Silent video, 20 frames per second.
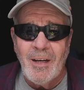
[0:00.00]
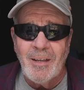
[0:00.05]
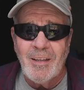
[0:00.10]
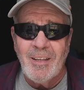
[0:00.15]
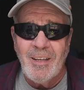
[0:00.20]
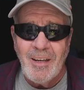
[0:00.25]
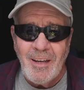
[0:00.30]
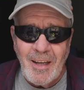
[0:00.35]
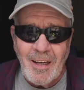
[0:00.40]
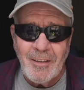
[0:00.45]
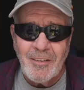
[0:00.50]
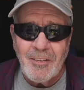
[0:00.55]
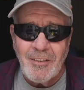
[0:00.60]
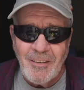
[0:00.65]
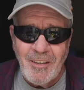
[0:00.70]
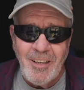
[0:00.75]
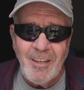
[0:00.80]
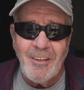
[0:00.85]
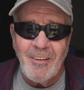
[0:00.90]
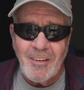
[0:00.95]

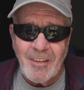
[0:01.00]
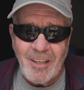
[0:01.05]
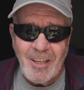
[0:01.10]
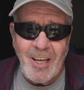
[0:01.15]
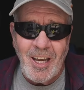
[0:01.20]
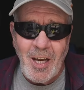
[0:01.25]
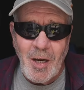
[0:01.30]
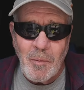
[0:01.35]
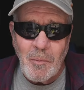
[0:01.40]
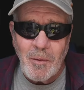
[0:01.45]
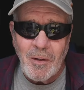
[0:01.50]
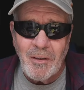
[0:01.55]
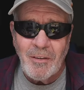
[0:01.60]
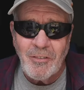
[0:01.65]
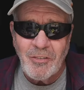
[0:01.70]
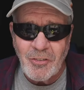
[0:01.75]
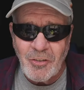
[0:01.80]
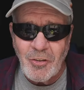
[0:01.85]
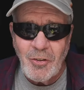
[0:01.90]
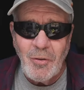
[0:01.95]
connector into the
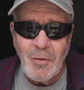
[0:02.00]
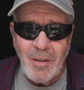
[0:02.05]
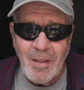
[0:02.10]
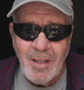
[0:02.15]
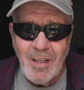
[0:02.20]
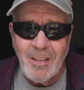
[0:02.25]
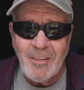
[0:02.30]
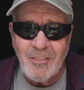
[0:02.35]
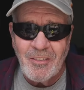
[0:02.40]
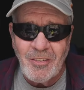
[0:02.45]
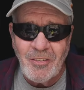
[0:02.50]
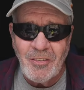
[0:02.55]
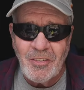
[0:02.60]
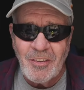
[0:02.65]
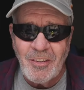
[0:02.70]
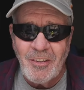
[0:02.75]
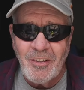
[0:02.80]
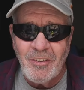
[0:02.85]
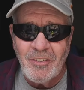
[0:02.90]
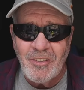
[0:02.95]
camera and screw it in so
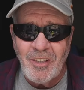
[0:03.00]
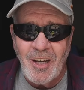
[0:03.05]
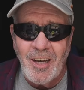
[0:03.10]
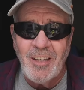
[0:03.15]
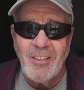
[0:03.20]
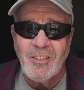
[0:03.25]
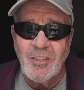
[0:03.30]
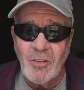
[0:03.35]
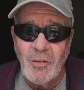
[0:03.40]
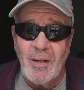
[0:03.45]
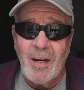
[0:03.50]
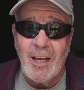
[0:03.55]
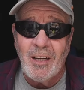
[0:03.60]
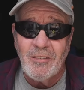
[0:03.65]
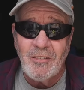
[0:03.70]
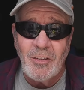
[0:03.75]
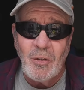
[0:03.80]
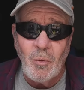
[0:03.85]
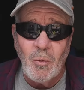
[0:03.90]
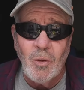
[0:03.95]
it's in there tight so it
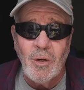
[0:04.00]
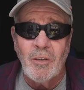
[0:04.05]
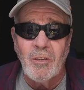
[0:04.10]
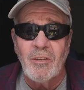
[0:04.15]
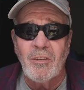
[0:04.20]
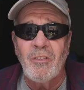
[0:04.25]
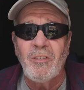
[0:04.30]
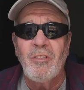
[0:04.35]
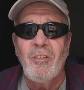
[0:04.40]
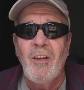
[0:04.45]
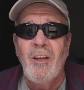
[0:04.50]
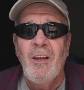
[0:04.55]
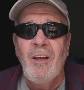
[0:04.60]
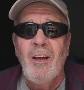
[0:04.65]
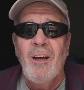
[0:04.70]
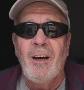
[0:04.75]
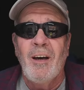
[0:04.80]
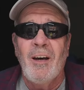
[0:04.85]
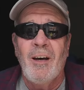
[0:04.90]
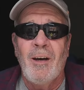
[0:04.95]
actually works.
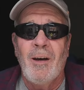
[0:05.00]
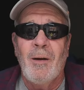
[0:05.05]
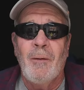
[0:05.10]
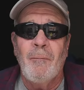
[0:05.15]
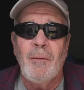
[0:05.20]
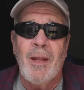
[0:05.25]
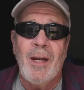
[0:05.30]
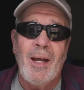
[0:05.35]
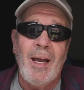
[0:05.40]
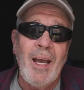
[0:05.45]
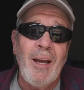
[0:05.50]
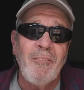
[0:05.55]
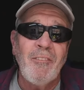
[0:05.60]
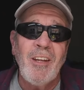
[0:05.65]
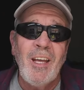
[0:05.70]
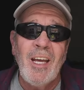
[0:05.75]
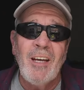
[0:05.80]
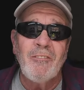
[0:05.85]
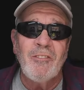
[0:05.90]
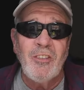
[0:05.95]
And I
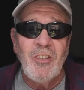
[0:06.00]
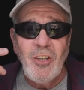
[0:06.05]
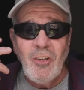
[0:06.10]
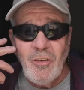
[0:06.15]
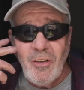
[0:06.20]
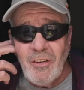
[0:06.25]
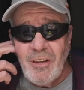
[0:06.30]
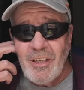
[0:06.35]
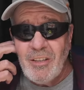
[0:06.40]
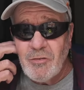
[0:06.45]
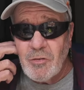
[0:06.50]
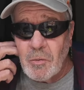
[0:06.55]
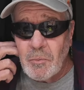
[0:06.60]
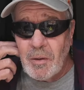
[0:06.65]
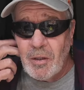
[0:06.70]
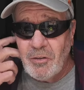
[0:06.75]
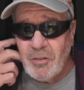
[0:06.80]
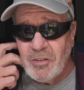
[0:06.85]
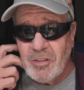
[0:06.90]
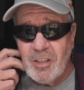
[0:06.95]
have to have 2 of these
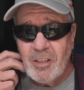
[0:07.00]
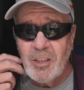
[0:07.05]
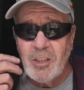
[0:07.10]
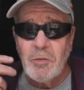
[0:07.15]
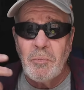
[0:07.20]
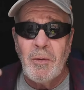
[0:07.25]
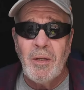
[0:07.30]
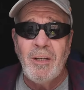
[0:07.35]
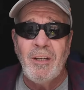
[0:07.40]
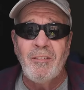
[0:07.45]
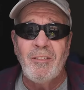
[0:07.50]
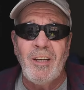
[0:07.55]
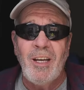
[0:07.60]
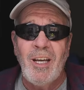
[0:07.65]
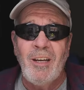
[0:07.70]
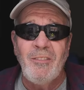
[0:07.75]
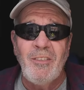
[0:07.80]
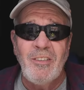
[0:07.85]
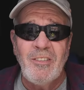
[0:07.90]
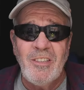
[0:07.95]
remote shutters because
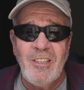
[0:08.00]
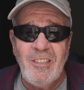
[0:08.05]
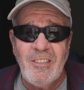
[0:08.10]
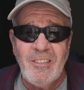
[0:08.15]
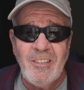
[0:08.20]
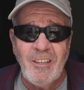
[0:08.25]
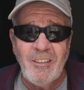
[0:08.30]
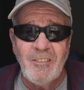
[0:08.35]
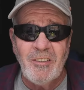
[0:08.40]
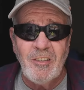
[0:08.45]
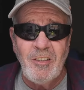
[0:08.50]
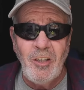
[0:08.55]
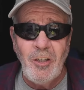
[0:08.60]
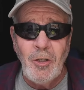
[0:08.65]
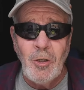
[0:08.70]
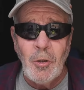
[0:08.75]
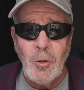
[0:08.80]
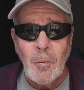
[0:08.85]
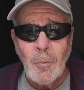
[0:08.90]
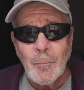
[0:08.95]
I have a
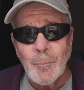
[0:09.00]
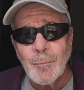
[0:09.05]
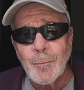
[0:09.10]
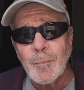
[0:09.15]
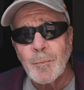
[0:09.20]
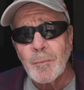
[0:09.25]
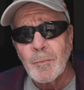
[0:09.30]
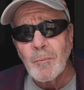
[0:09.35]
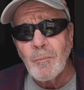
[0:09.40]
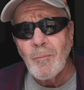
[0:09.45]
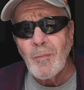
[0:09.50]
Z6 II